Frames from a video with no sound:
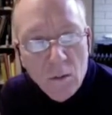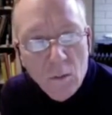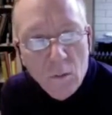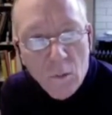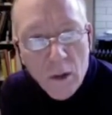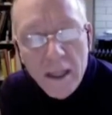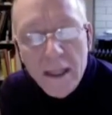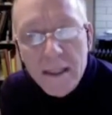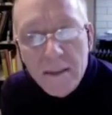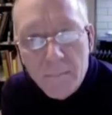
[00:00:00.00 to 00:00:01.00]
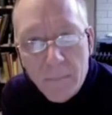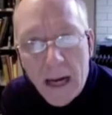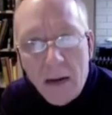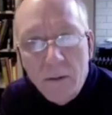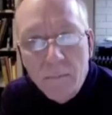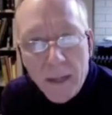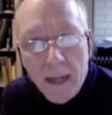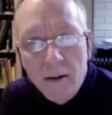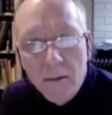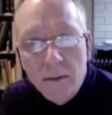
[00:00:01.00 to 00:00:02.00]
one of the things about
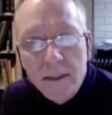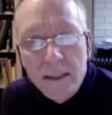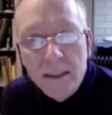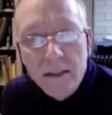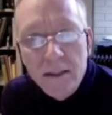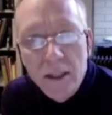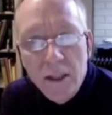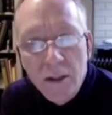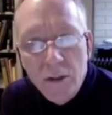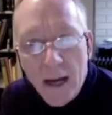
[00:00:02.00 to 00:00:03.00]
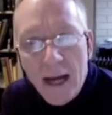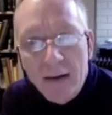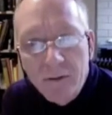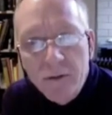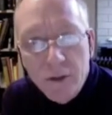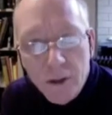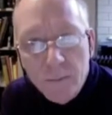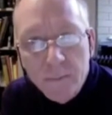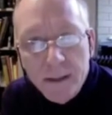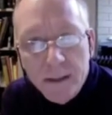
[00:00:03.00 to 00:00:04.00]
parables is you have to
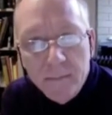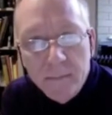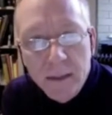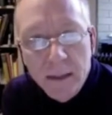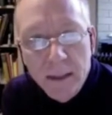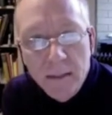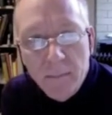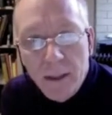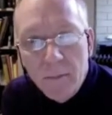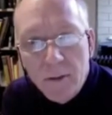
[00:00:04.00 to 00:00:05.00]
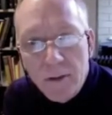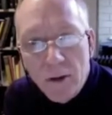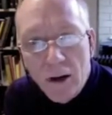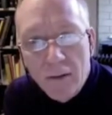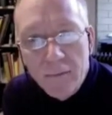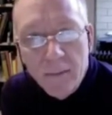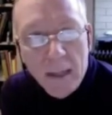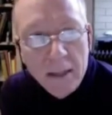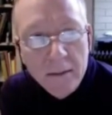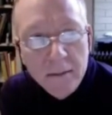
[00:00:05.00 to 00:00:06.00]
interpret them. Parables are often
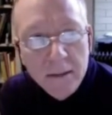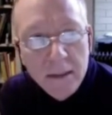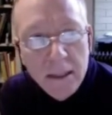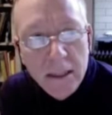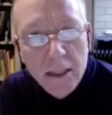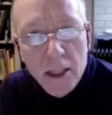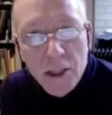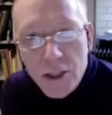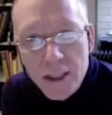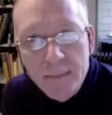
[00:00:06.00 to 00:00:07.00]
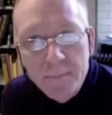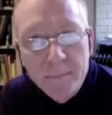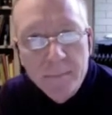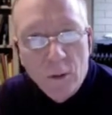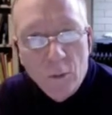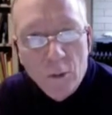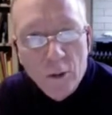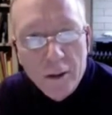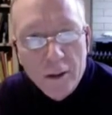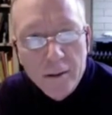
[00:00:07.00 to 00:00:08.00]
about sheep
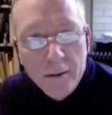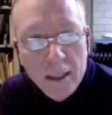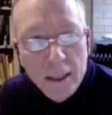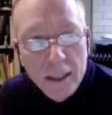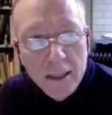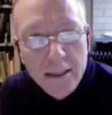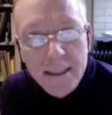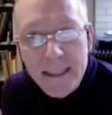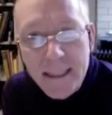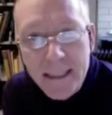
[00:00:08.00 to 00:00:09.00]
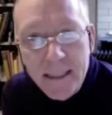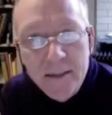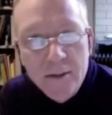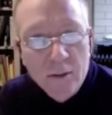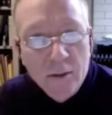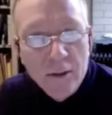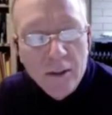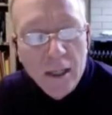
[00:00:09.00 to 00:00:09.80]
or seeds or